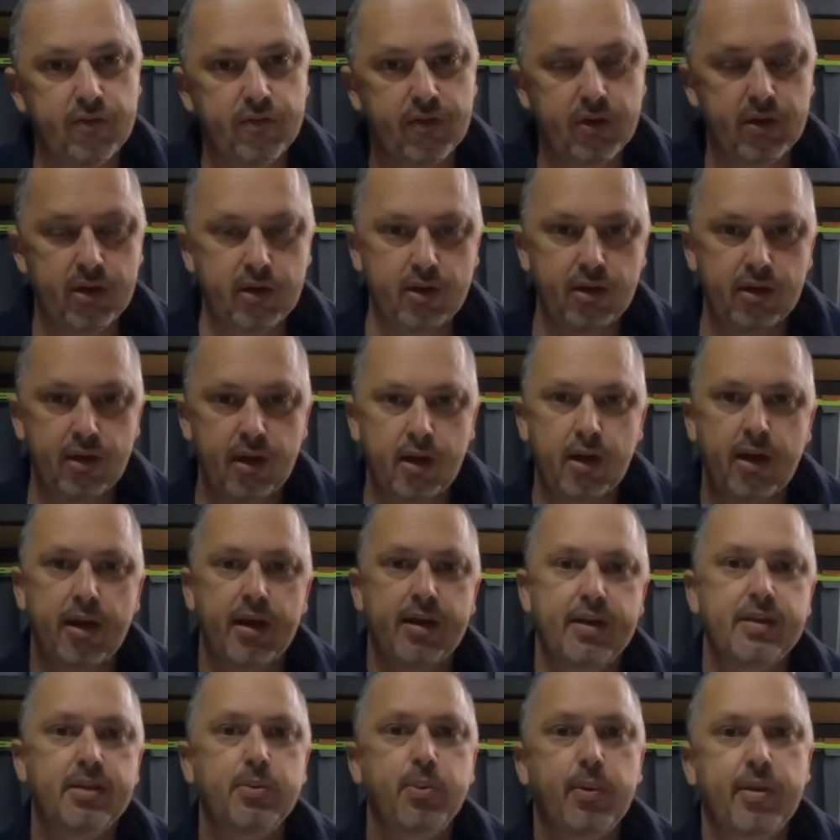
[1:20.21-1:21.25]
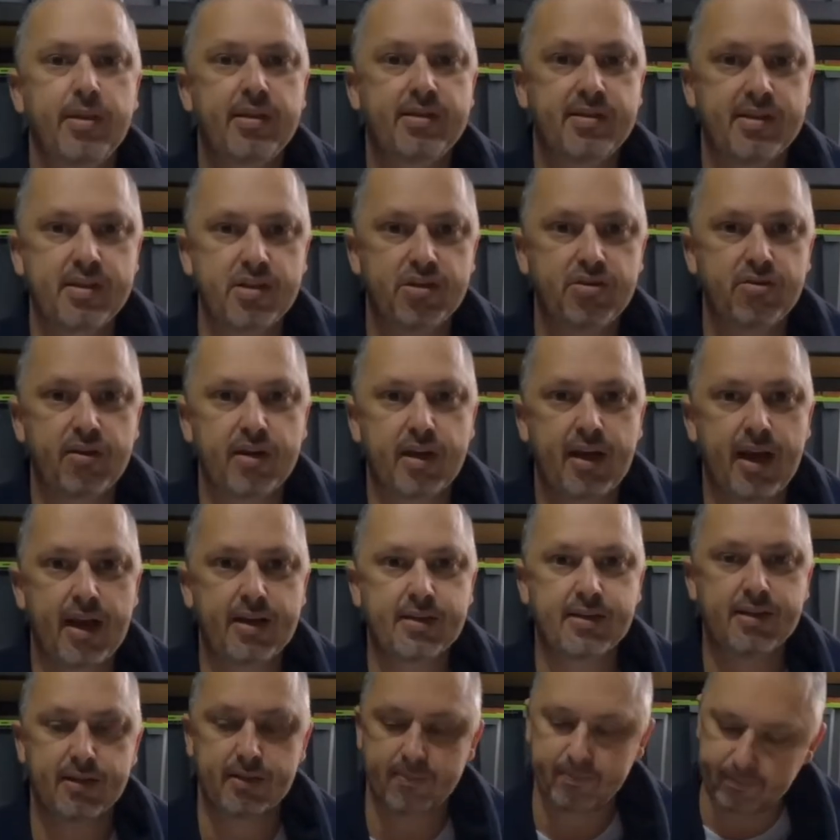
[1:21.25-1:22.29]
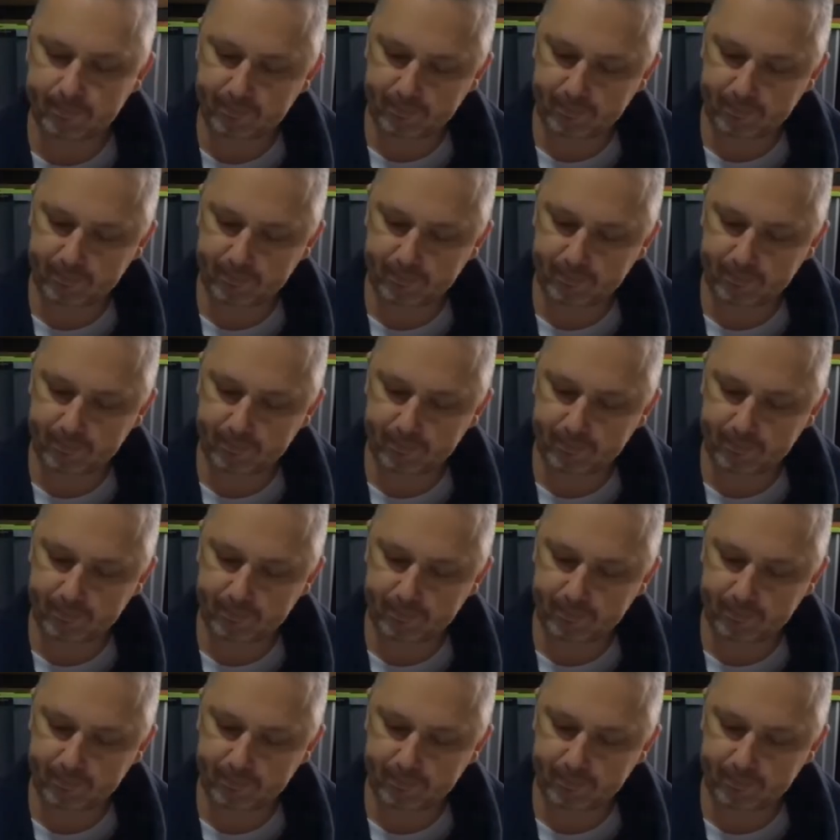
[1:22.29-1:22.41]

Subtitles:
it is with citric acid.